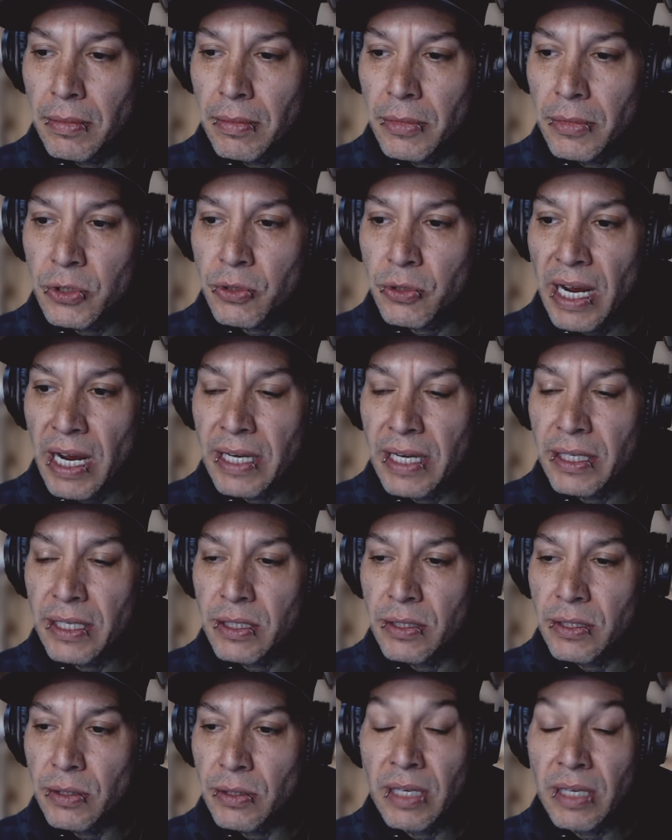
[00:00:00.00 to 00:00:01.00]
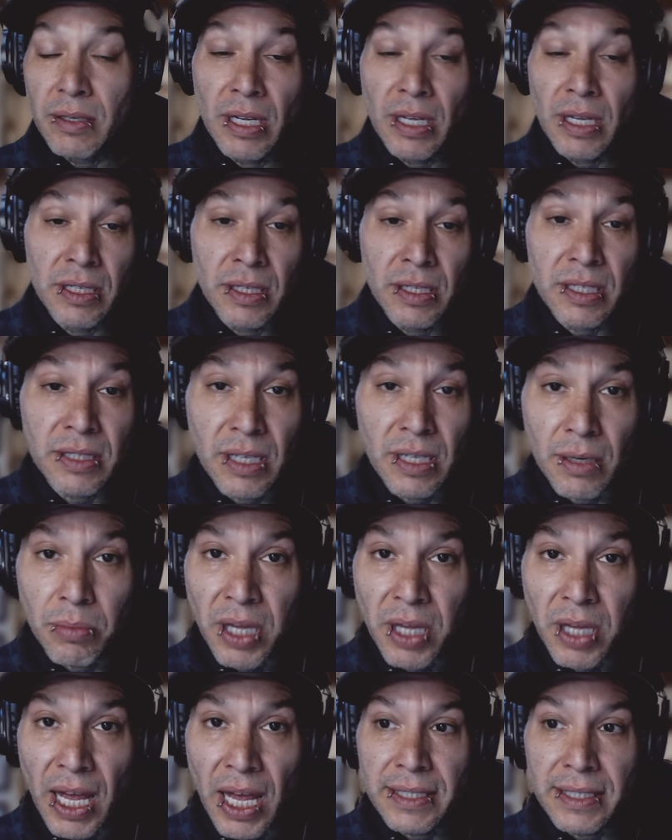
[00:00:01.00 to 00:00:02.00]
try to do, and, and this can
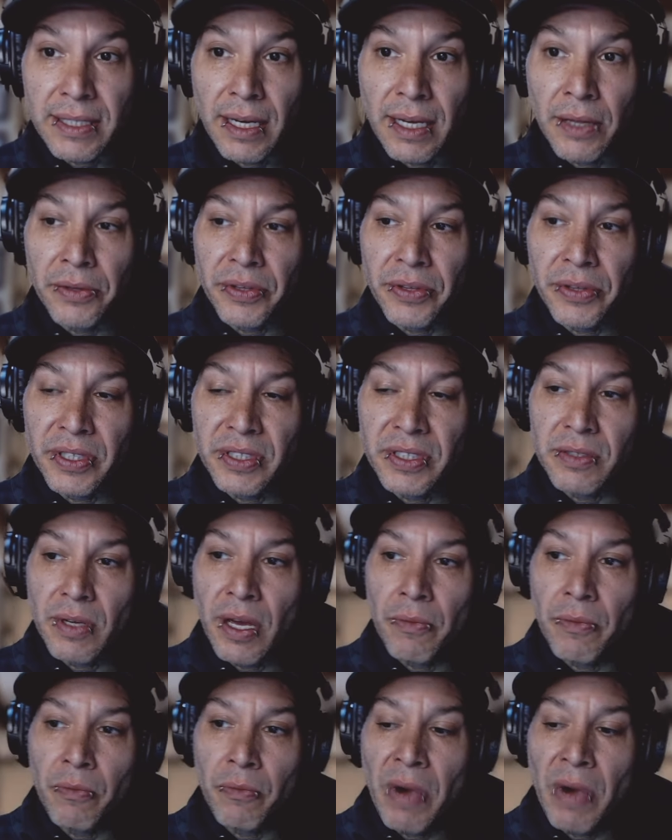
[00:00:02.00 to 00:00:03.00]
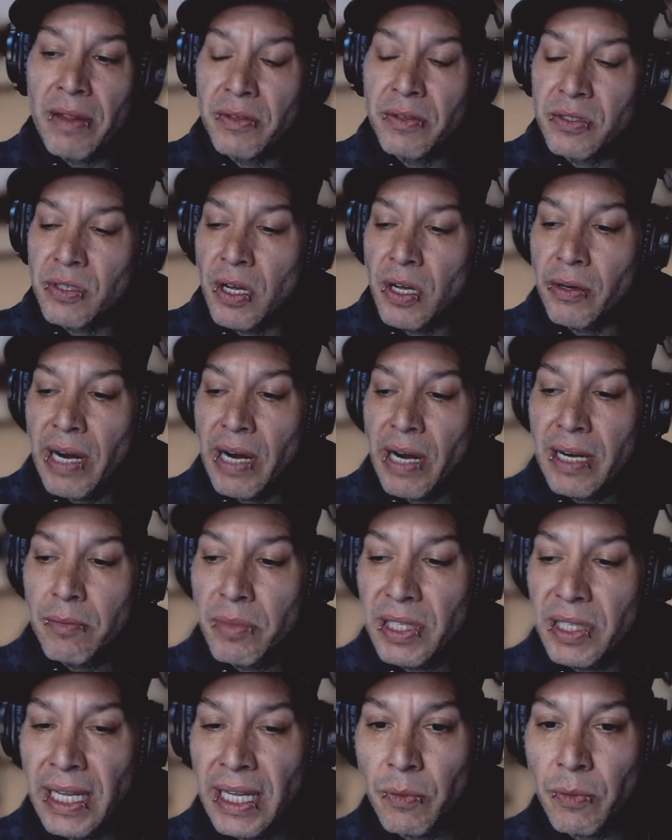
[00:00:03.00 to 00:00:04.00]
apply to other things uh, rather than songwriting,
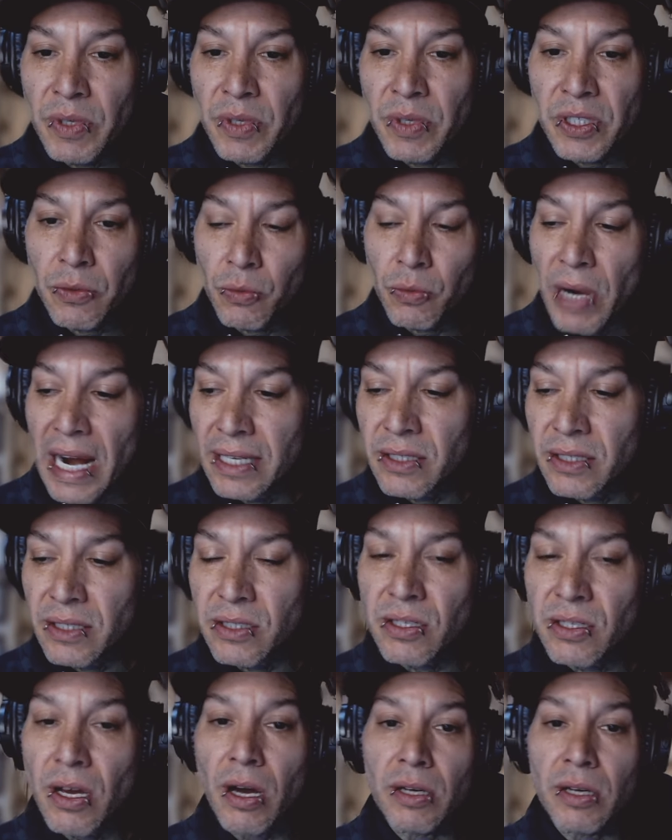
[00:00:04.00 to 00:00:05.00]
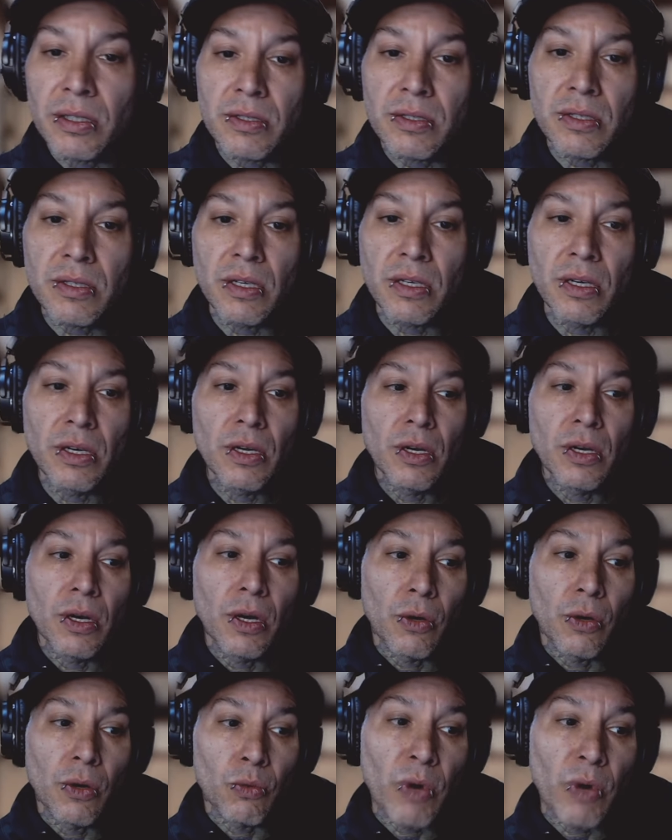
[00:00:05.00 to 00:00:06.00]
but like when you're writing songs,
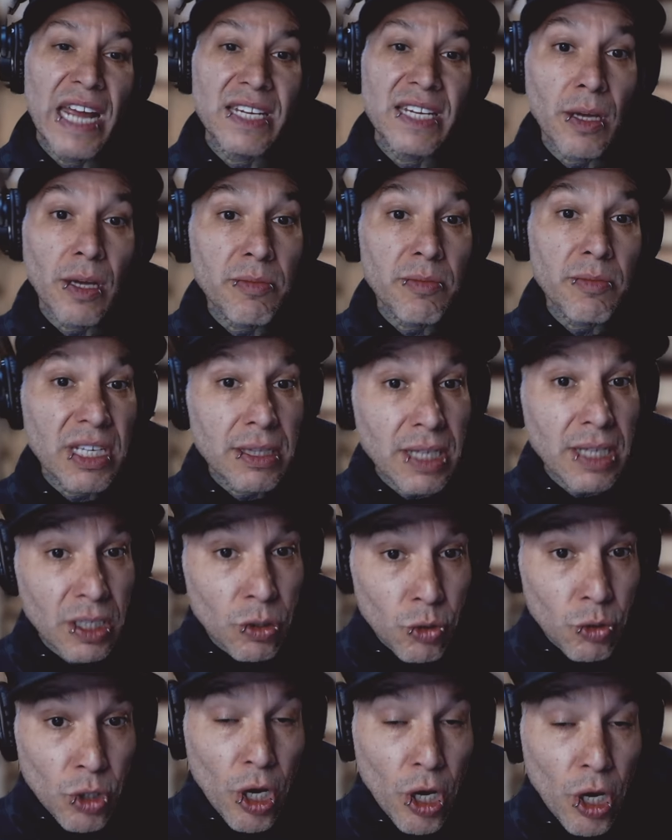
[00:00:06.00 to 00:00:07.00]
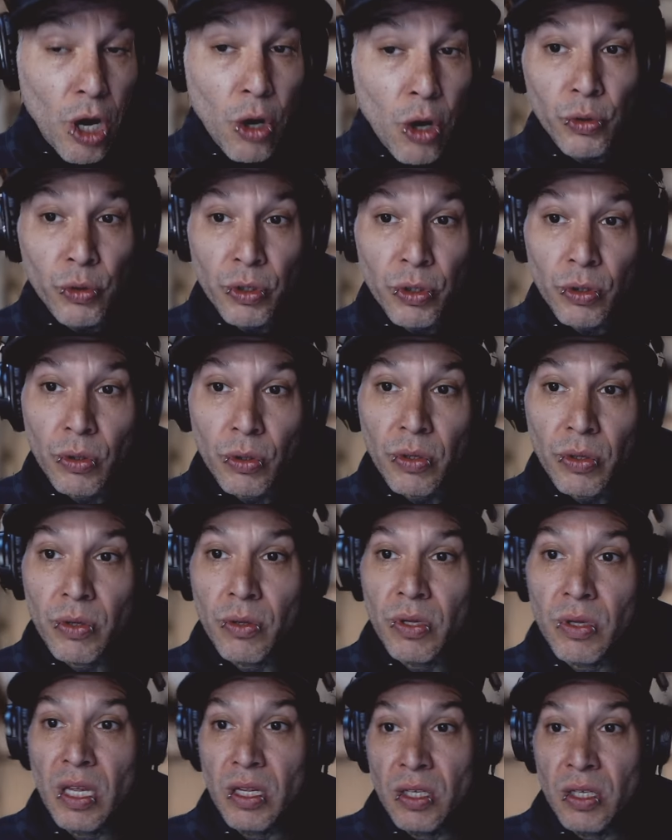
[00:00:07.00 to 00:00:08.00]
write something that you know
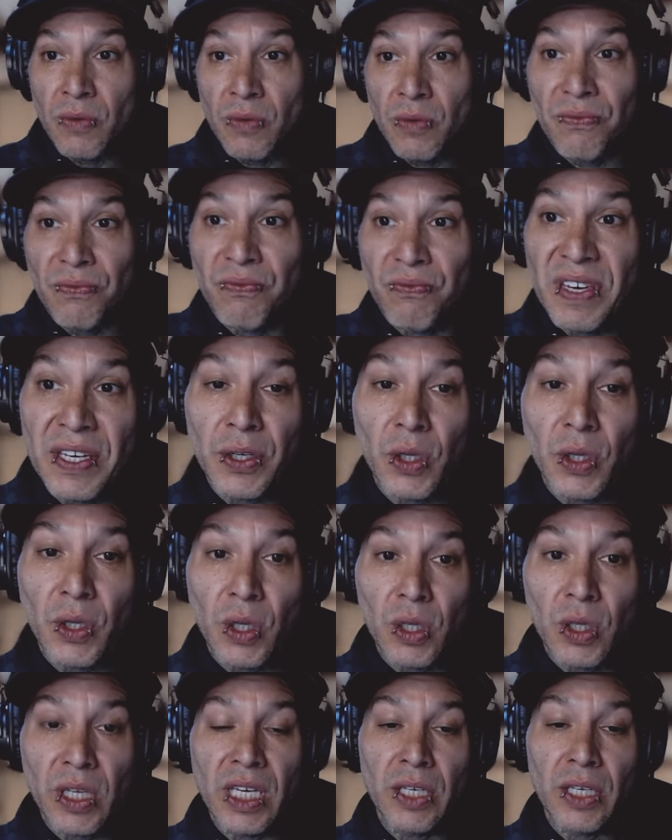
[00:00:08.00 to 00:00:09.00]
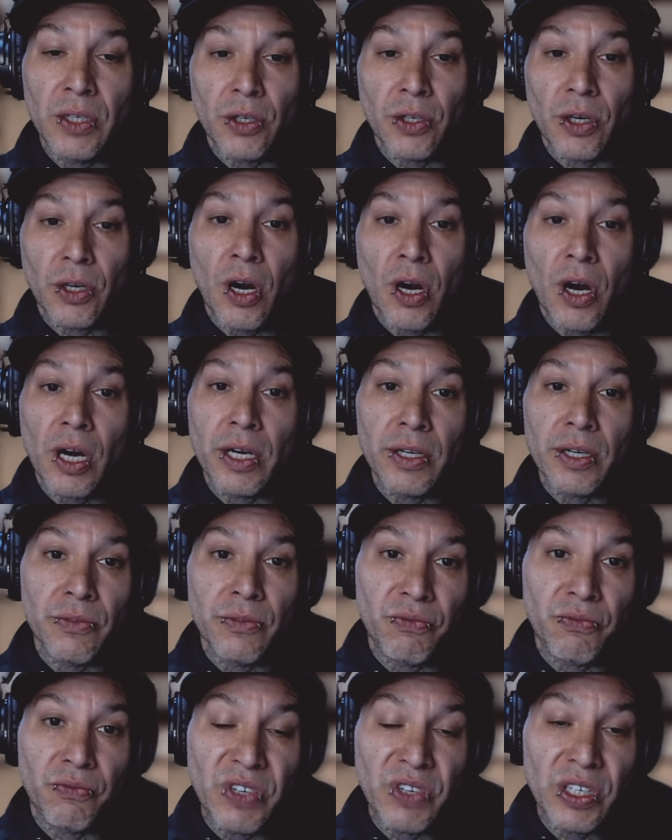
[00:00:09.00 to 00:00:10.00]
that you feel in your heart, you
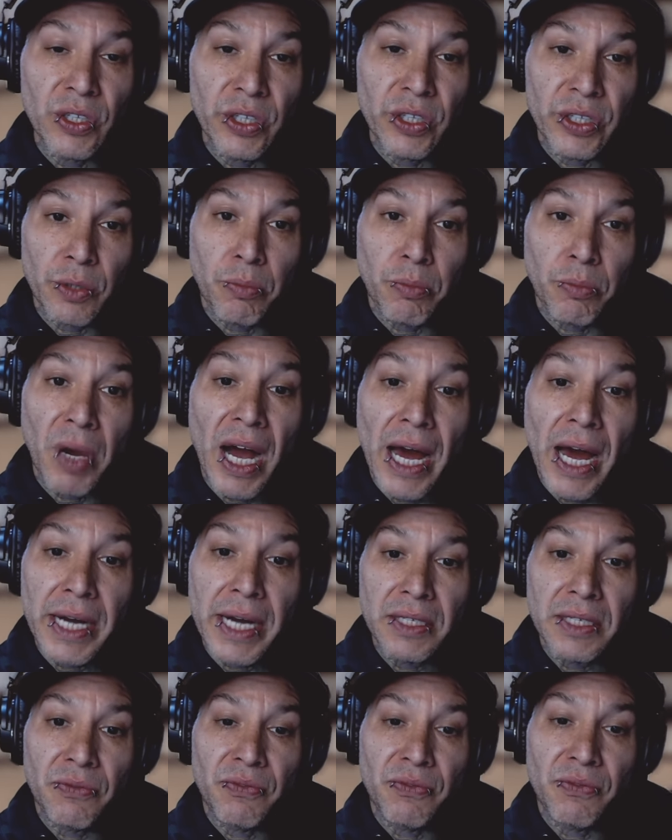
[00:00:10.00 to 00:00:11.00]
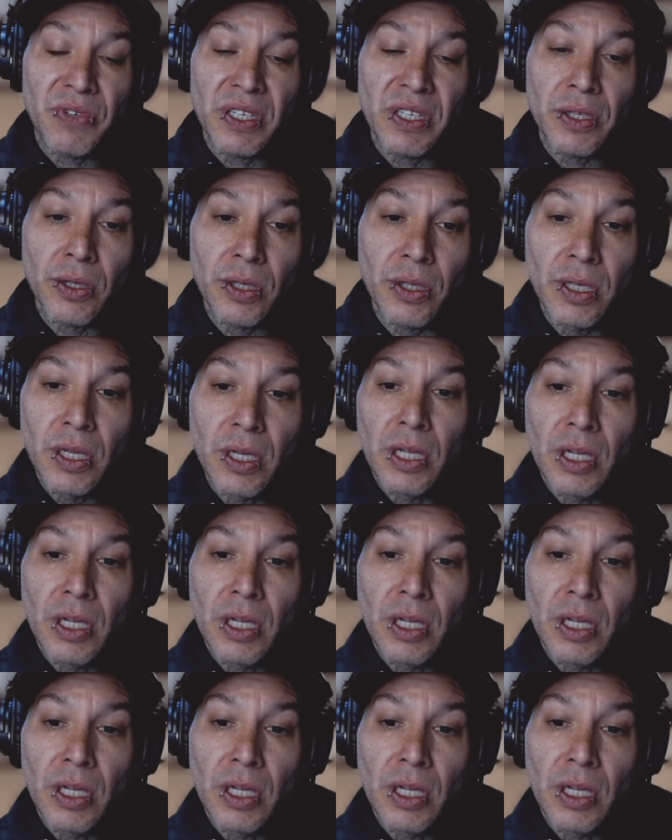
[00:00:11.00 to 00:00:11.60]
feel in your body, you feel,